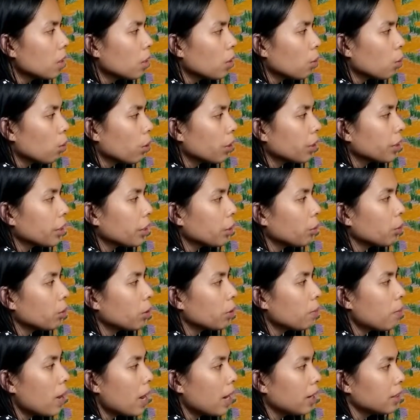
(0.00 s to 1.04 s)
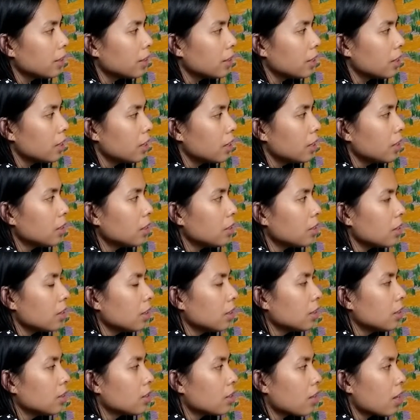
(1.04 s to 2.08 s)
working with pastels,
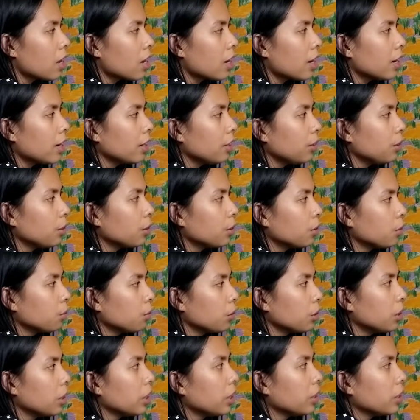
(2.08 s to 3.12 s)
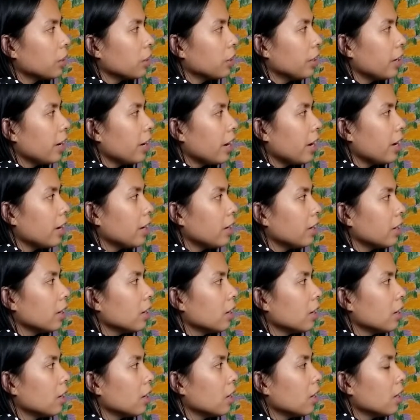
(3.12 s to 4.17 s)
is that you can really create
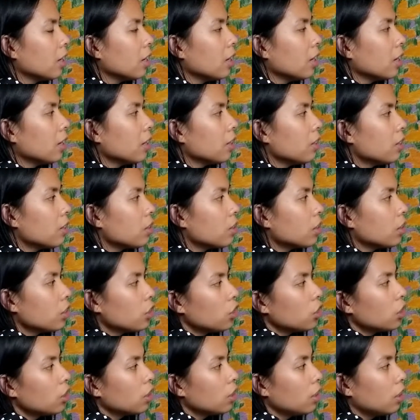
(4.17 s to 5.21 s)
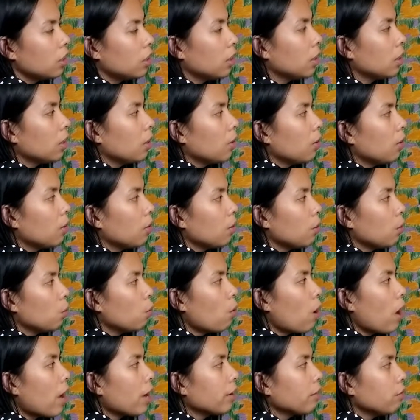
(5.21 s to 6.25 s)
such a
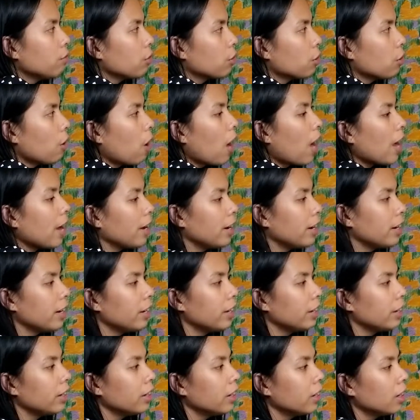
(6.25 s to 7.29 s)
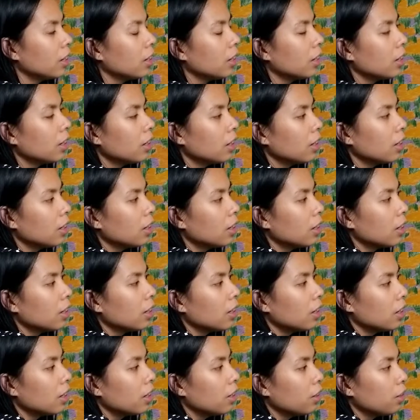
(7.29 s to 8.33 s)
wide variety
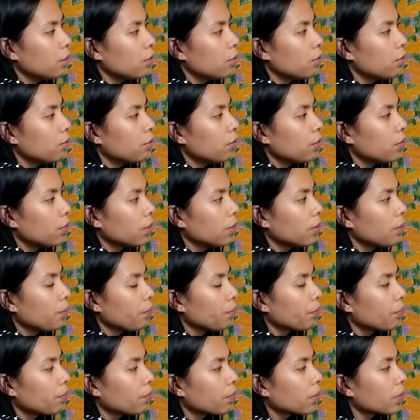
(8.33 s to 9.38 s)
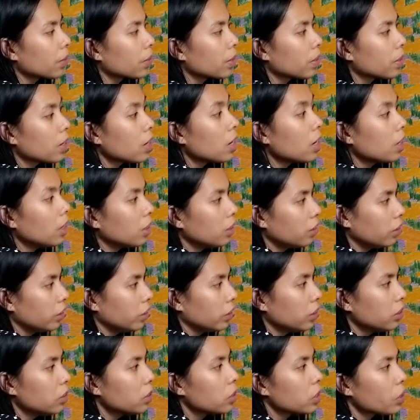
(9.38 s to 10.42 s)
of
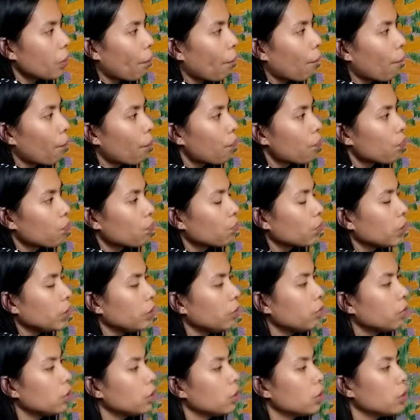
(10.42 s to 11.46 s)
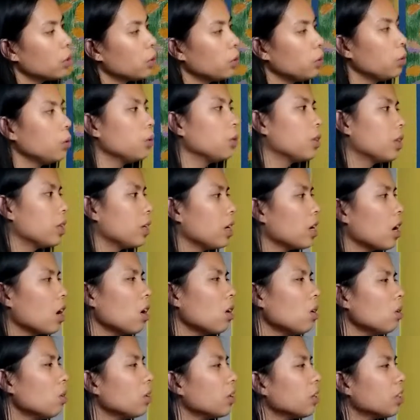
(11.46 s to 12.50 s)
colors, even though you'd think,
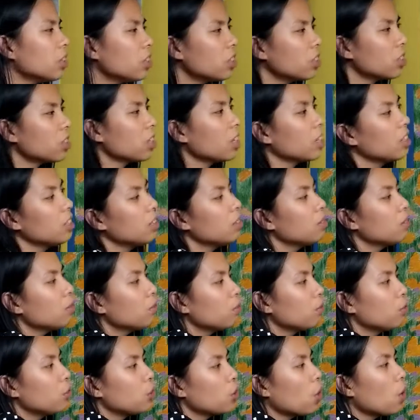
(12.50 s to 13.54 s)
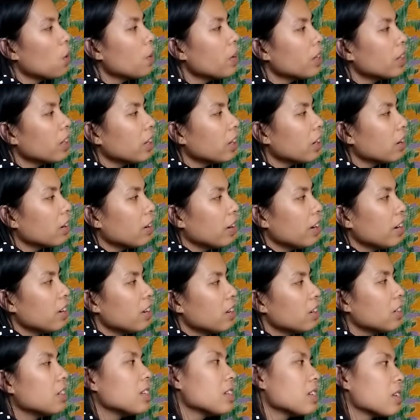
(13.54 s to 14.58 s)
oh, you're just kind of drawing like
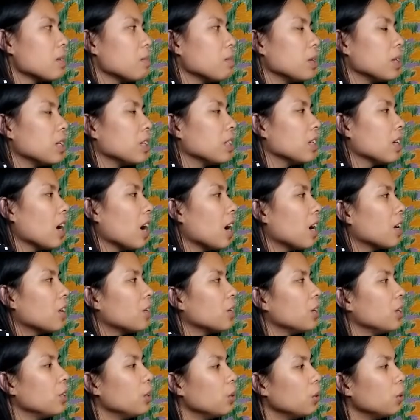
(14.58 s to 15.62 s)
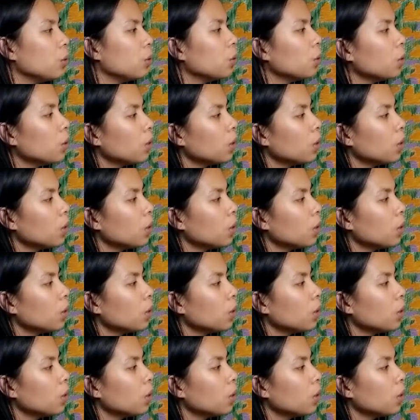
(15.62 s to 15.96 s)
crayons. I mean, how do you